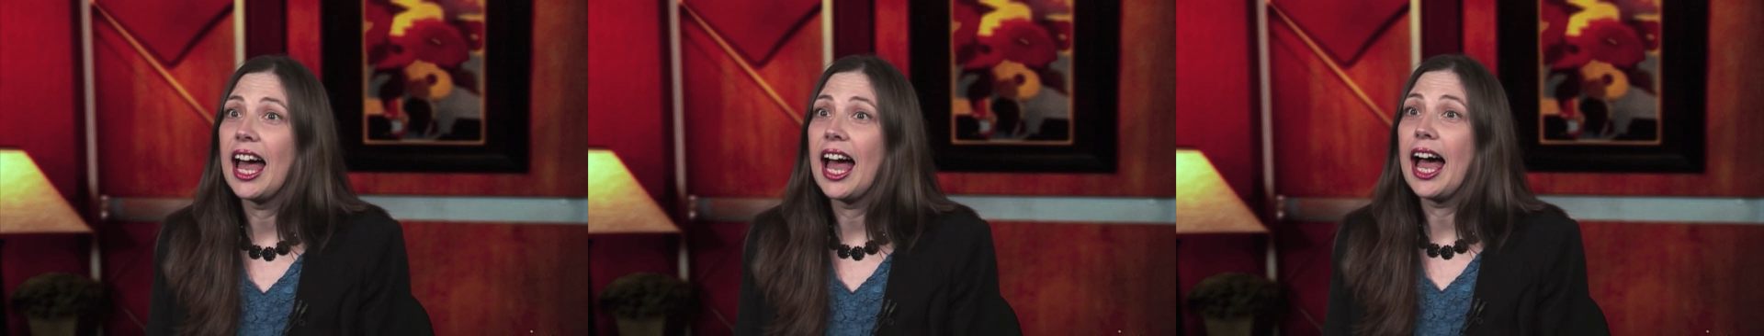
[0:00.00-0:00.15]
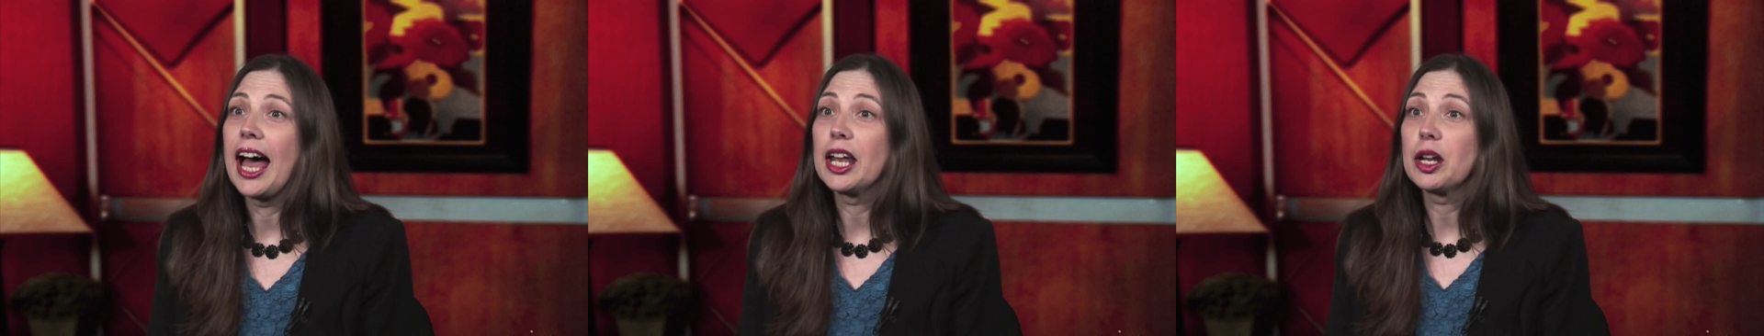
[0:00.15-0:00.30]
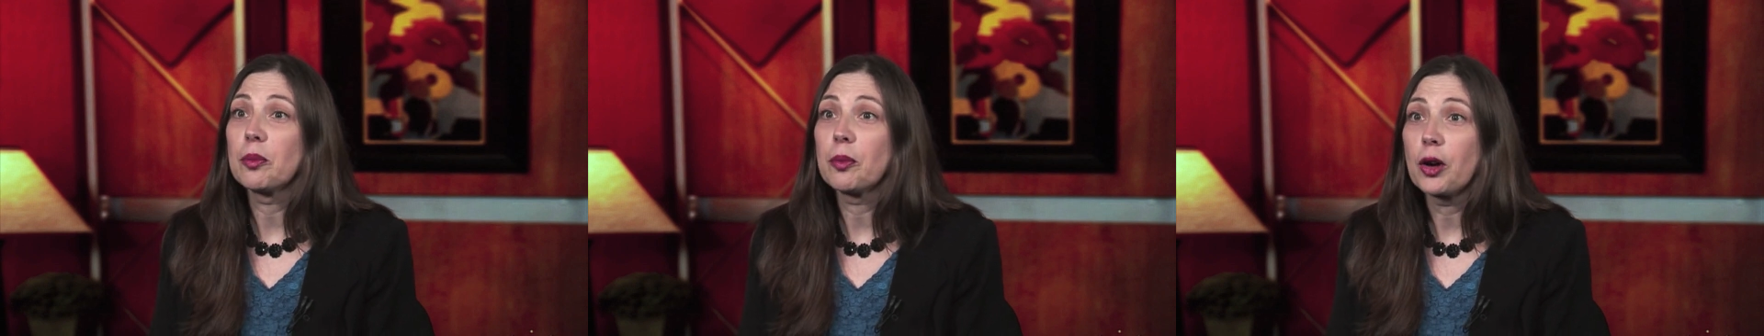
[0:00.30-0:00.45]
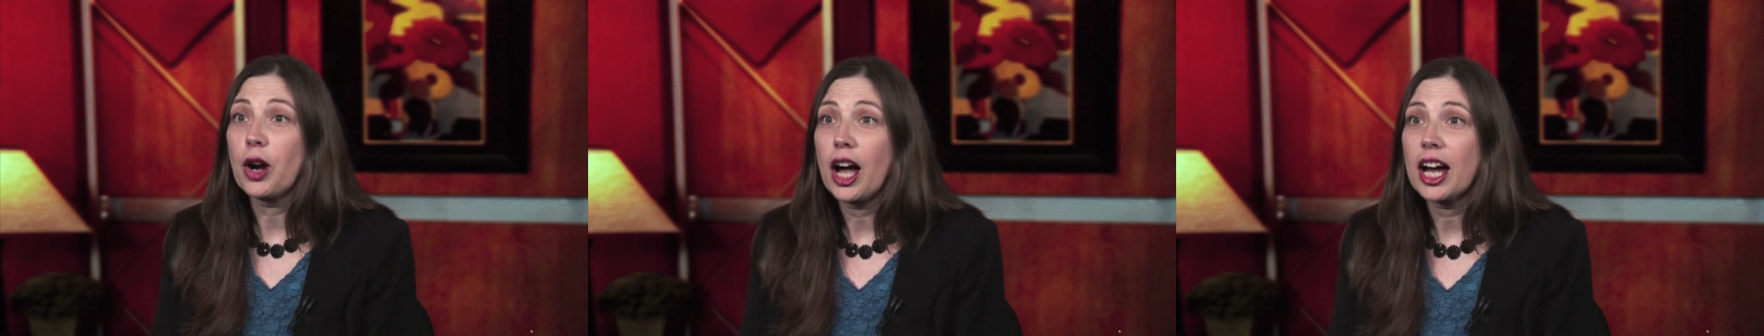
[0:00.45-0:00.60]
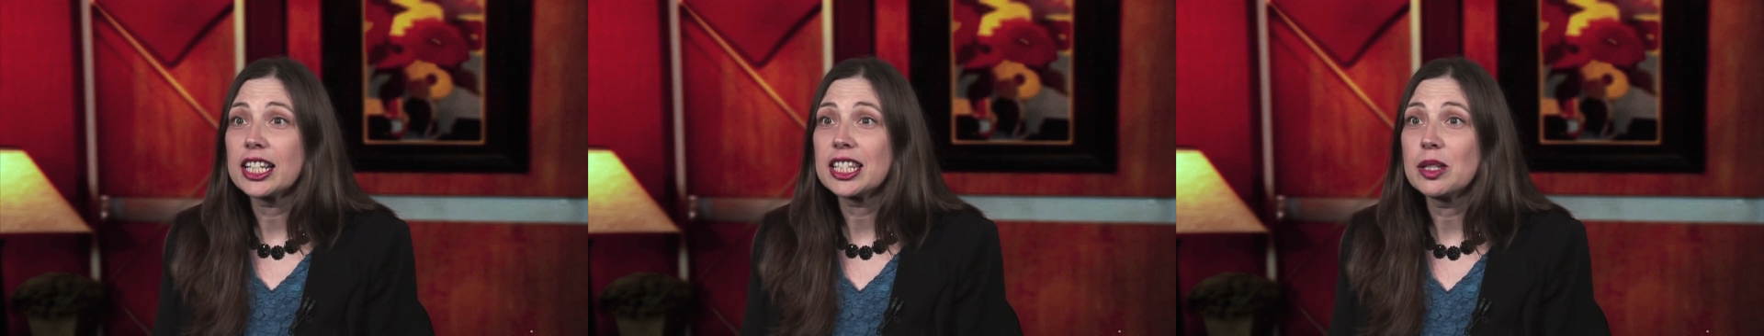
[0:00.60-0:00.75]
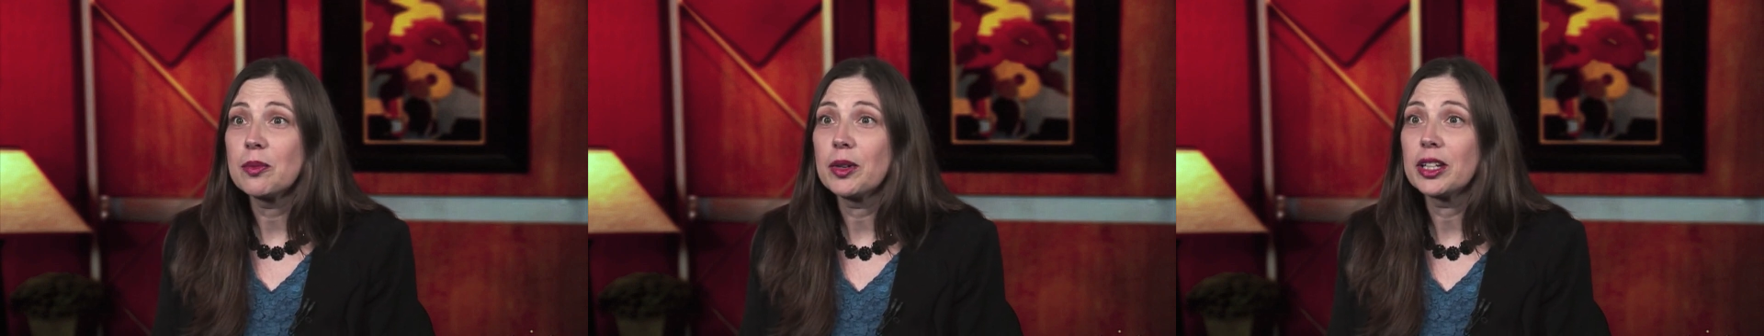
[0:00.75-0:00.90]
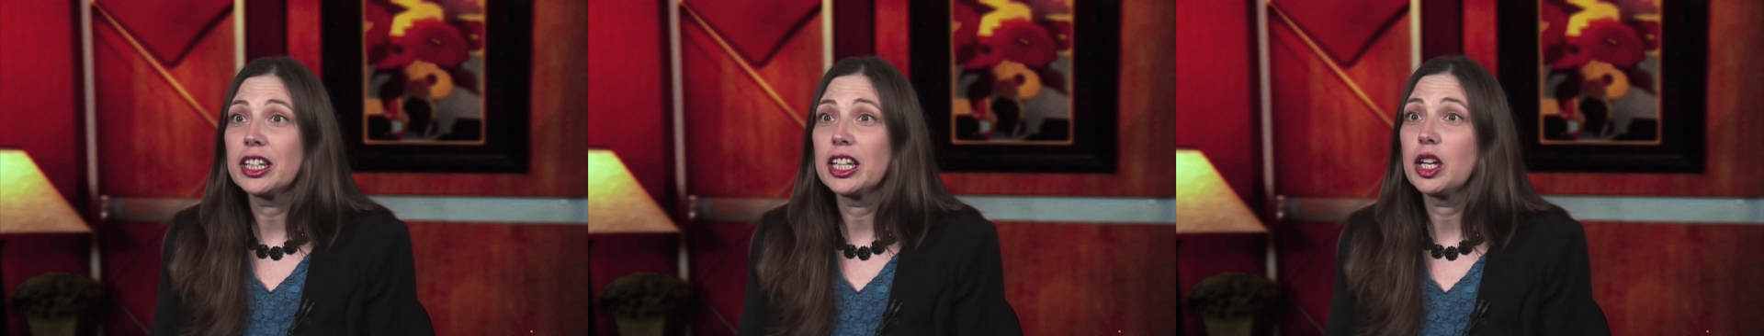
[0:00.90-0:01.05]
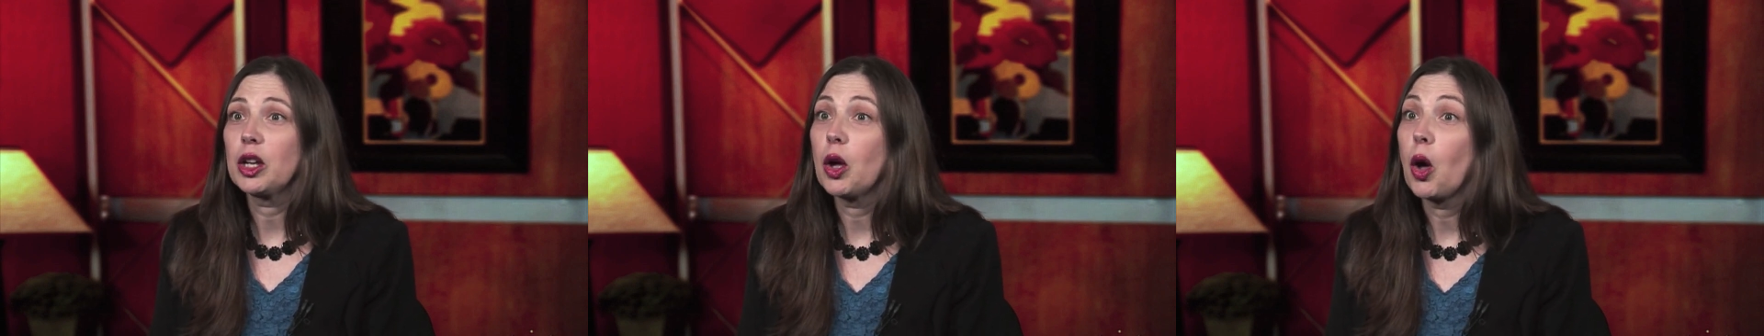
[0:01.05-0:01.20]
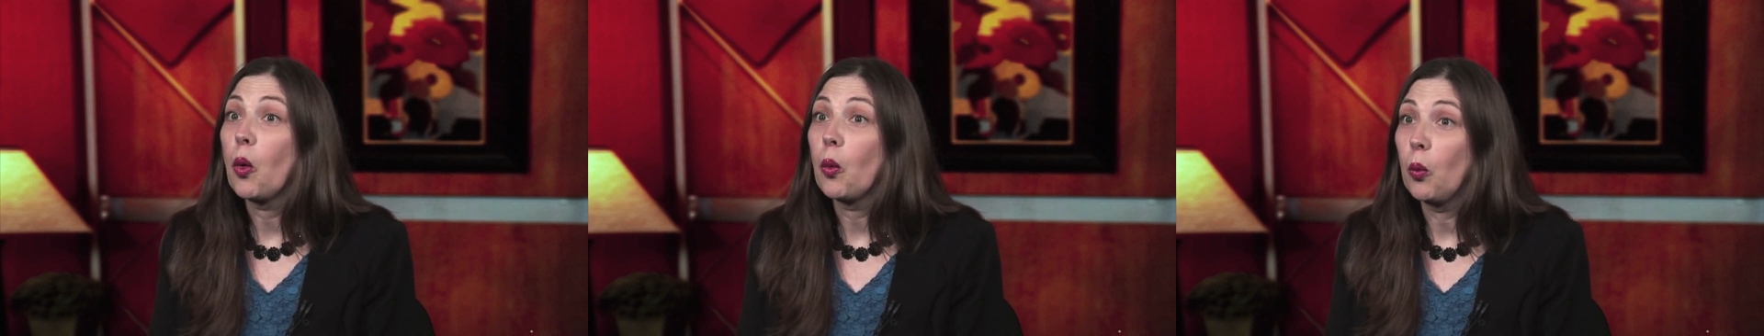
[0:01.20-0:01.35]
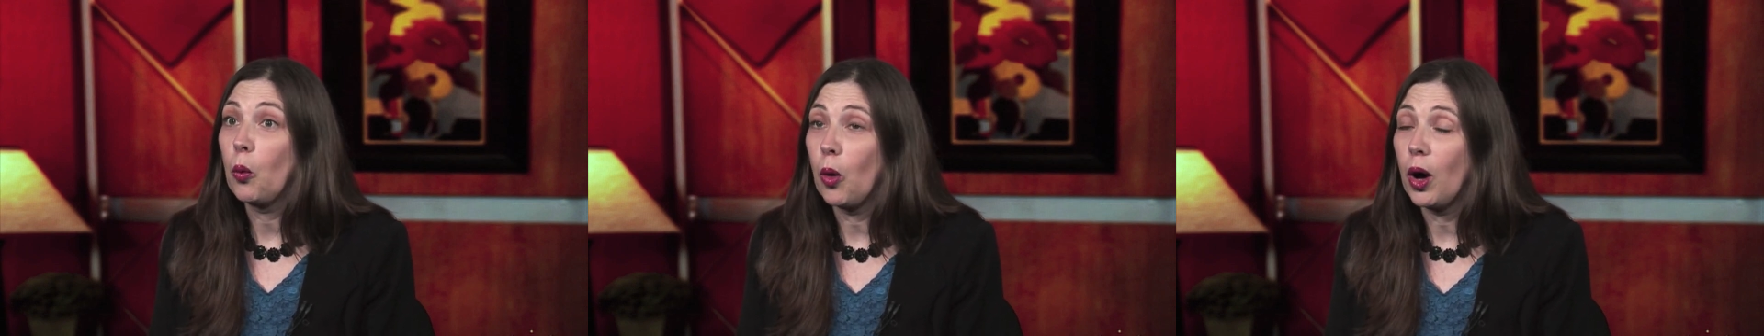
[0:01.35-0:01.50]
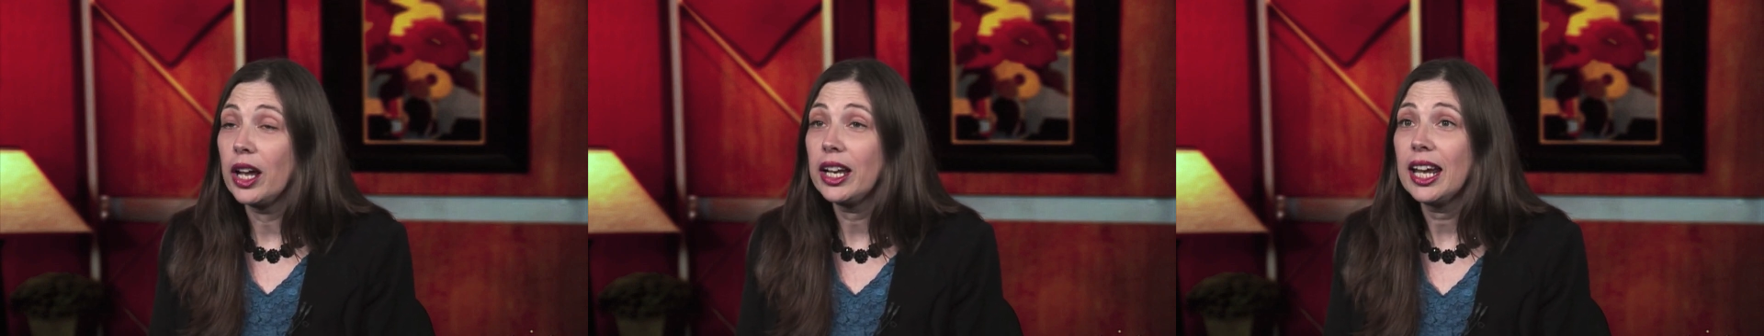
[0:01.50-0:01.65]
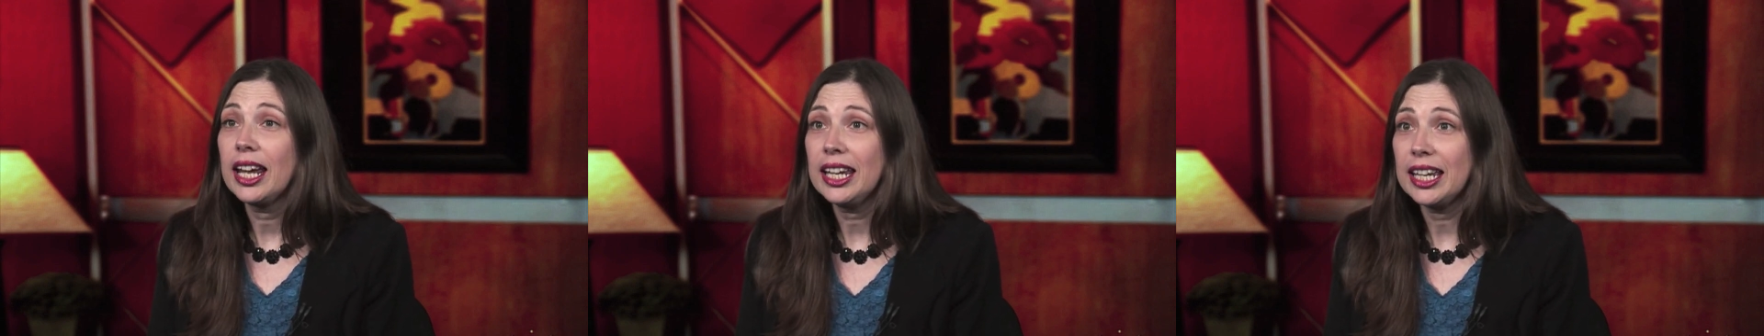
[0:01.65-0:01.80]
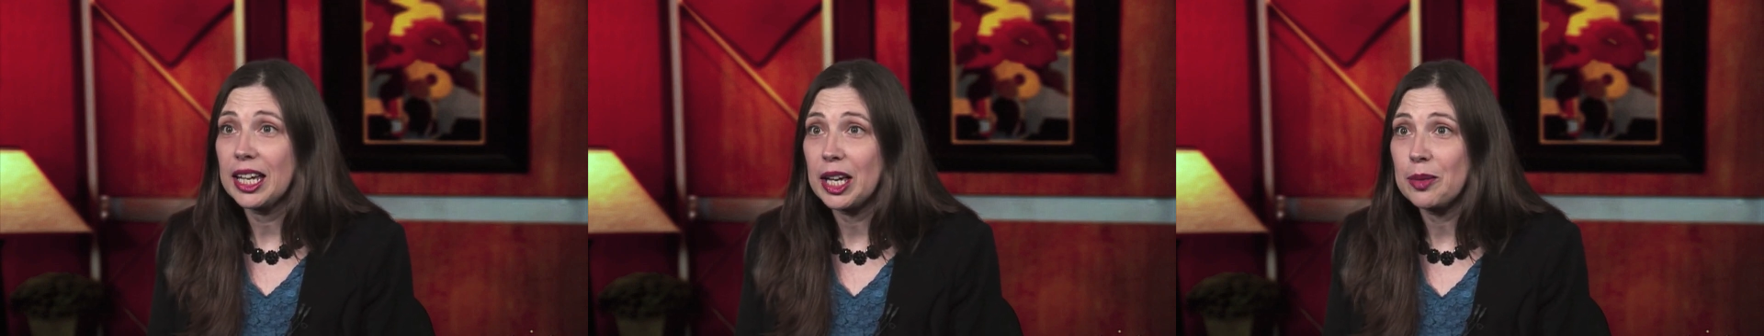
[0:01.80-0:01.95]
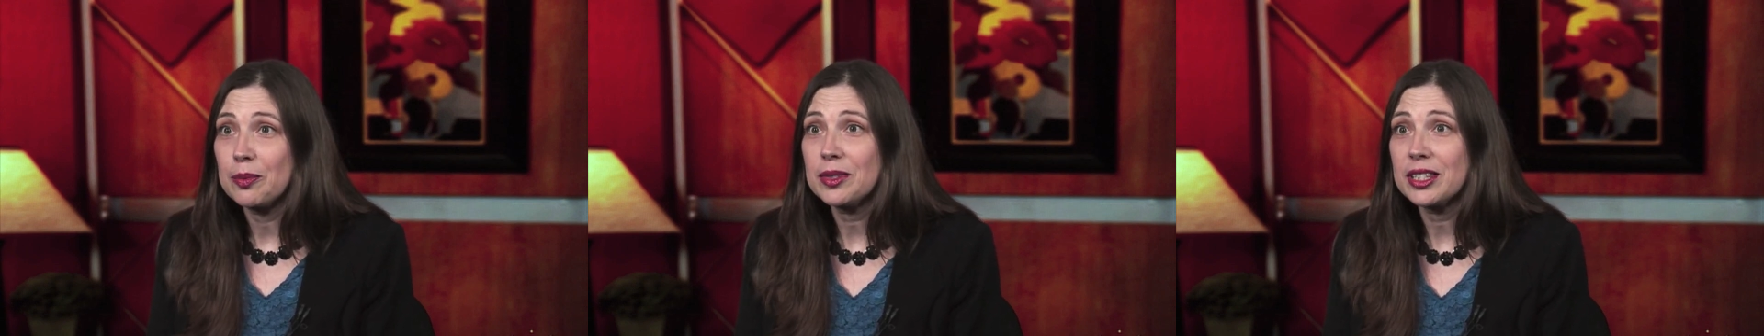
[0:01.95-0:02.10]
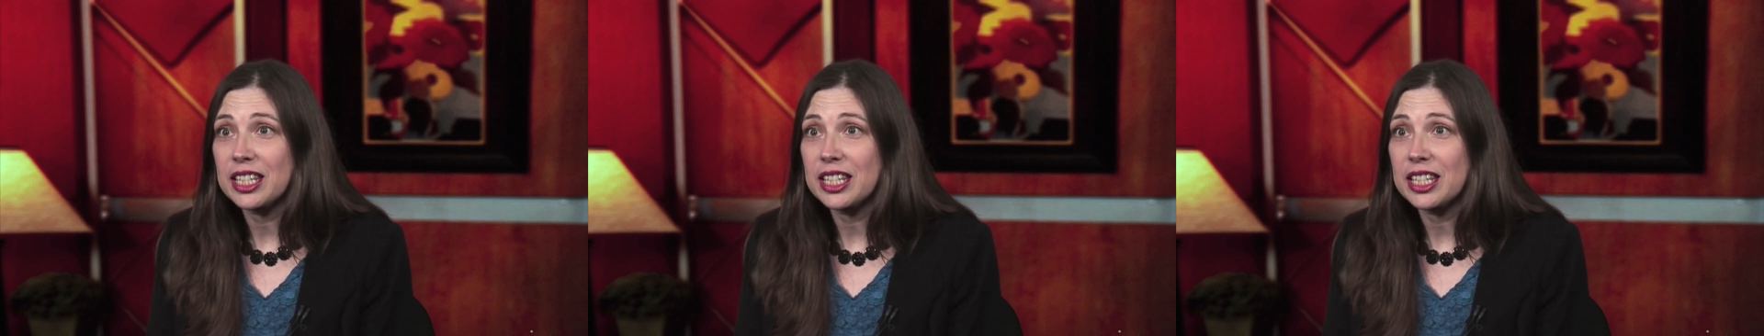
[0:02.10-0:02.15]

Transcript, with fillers: At approximately 1 a.m.